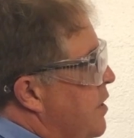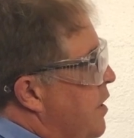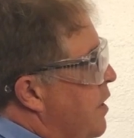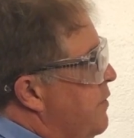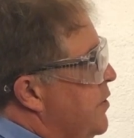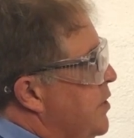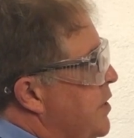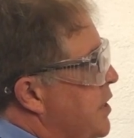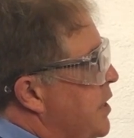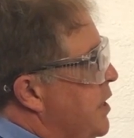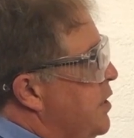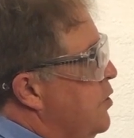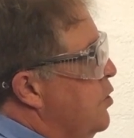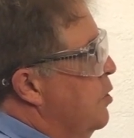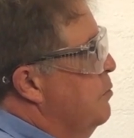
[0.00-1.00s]
Obviously the
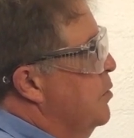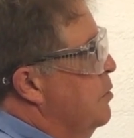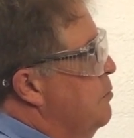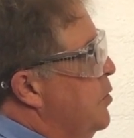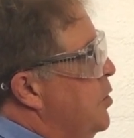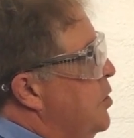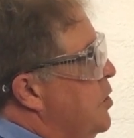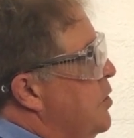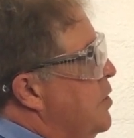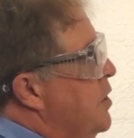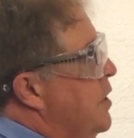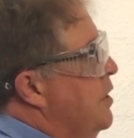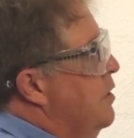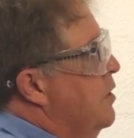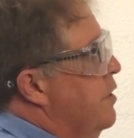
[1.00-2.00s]
e-stop's emergency,
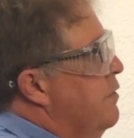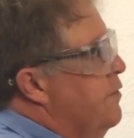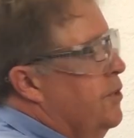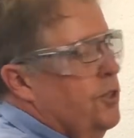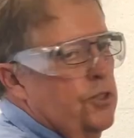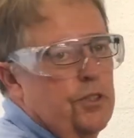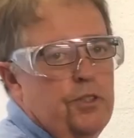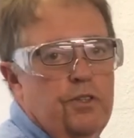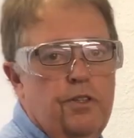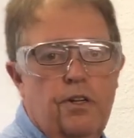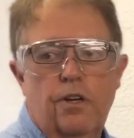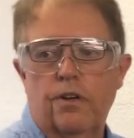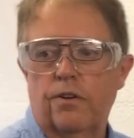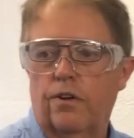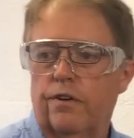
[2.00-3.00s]
your conventional
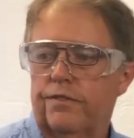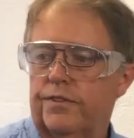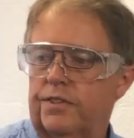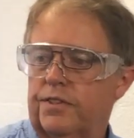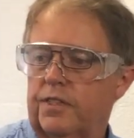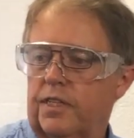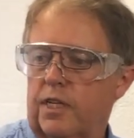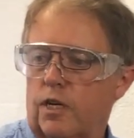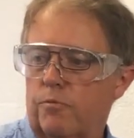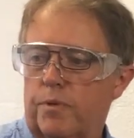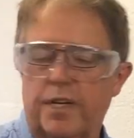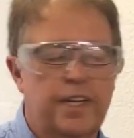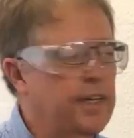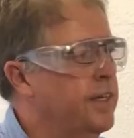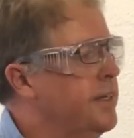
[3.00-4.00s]
on-off is sitting up
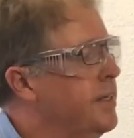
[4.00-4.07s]
here.